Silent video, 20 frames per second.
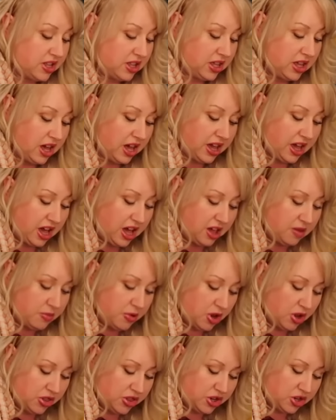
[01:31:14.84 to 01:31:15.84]
I
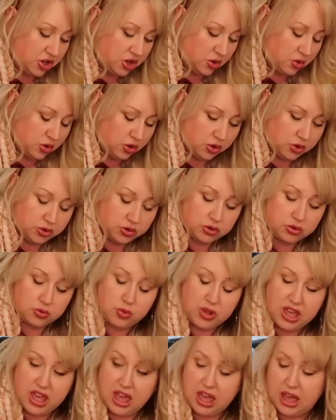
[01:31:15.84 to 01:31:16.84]
eyeballed the noodles.
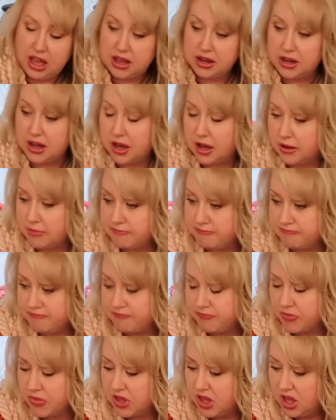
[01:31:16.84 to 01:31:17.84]
We had, um,
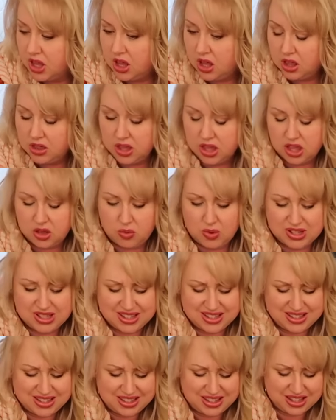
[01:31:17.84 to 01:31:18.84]
it was
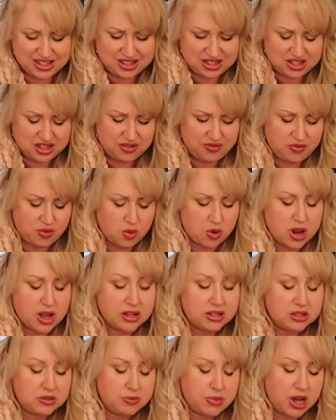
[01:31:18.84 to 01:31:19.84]
a 64
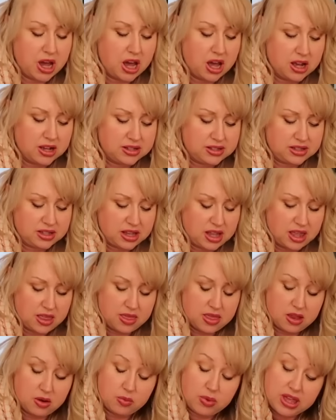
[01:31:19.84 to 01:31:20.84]
ounce box,
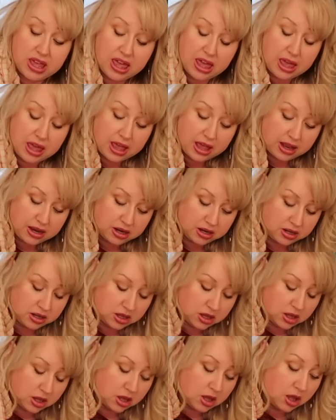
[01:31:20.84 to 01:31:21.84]
and then we had
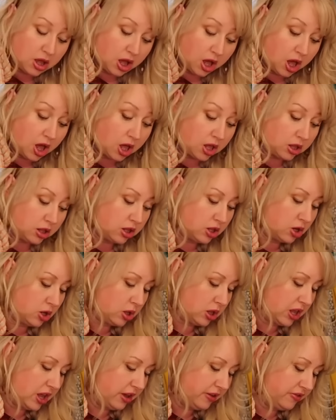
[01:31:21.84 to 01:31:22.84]
a
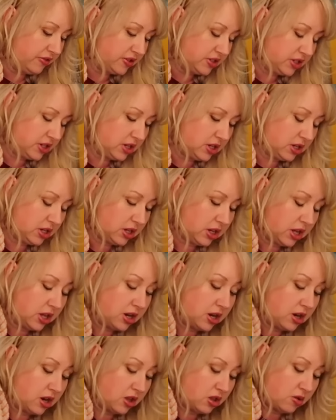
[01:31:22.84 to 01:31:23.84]
little left
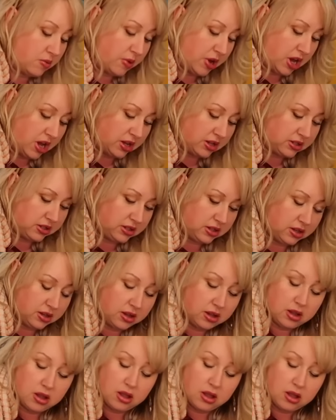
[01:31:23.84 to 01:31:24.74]
in another box